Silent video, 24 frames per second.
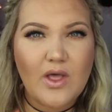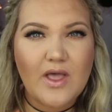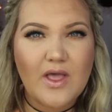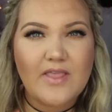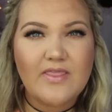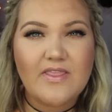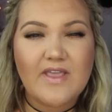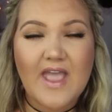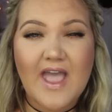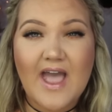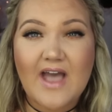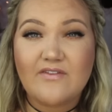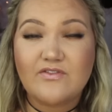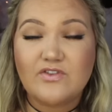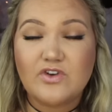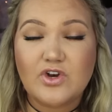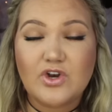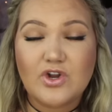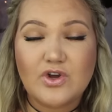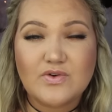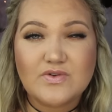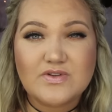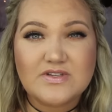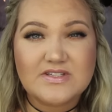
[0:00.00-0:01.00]
and they have
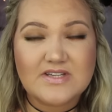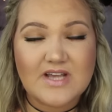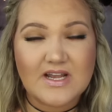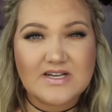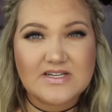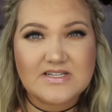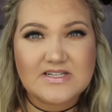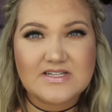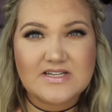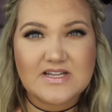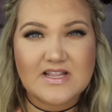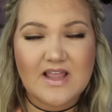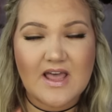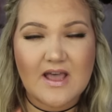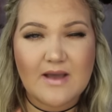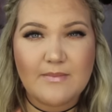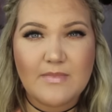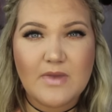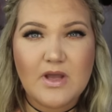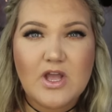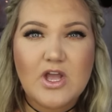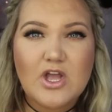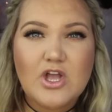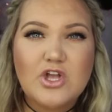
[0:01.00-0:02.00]
no scent to
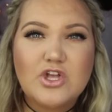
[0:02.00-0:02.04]
them.